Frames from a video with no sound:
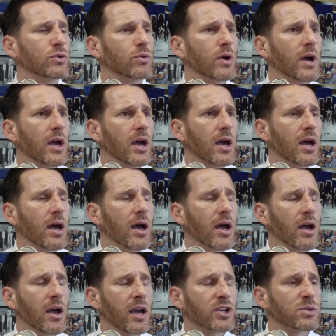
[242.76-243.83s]
to
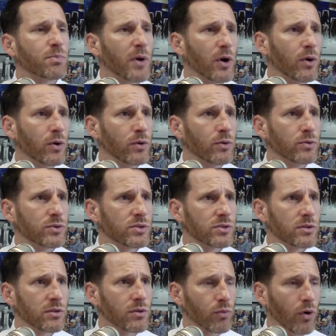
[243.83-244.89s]

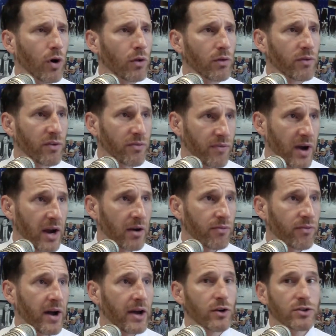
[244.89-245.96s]
expose the role of a
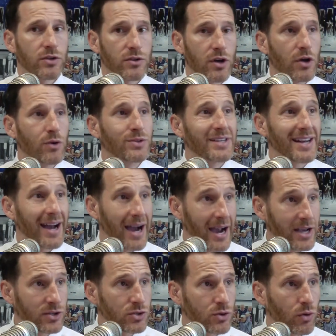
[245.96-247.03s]
firefighter to those in
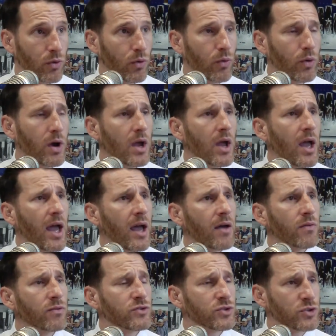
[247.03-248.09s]
high school,
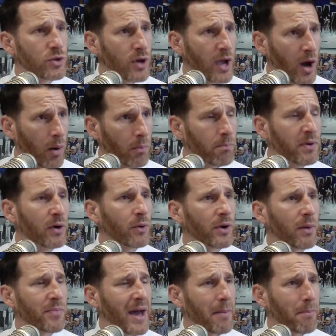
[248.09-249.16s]
to help build
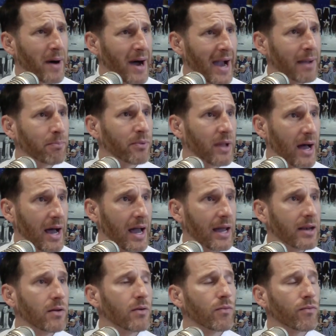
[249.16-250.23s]
up that
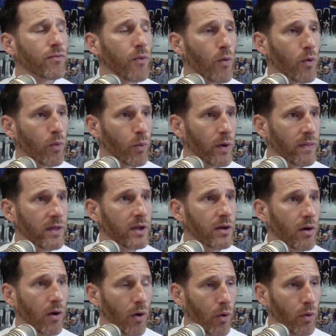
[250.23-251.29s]
pipeline for when
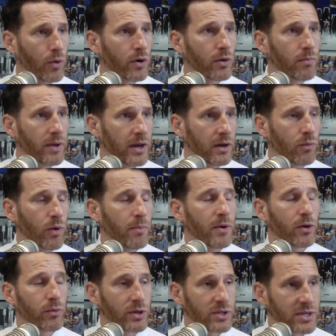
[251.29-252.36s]
the older men and women
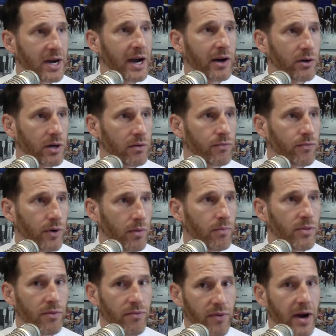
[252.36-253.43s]
are retiring
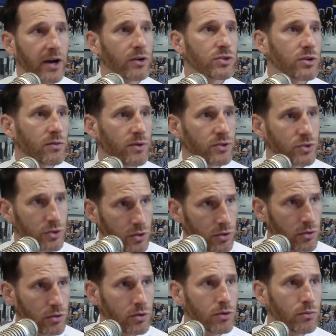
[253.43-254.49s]
from the fire service.
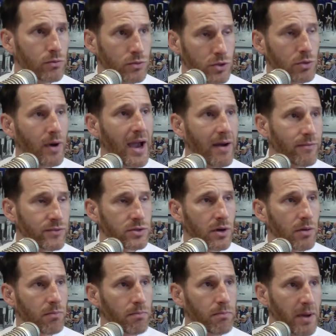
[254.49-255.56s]
You do have
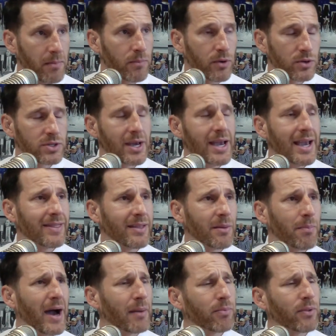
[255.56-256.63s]
some members in the
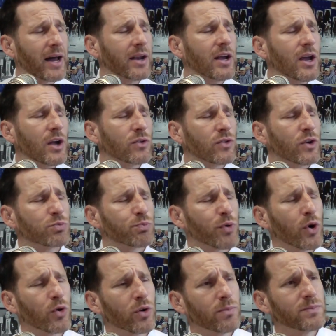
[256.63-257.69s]
pipeline. Do those
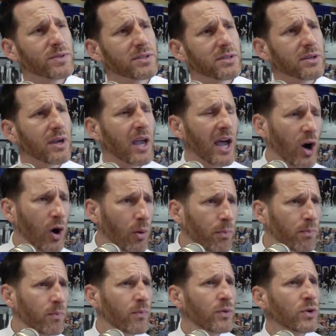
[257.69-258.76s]
programs
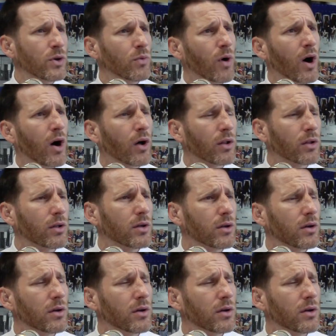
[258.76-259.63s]
help you all?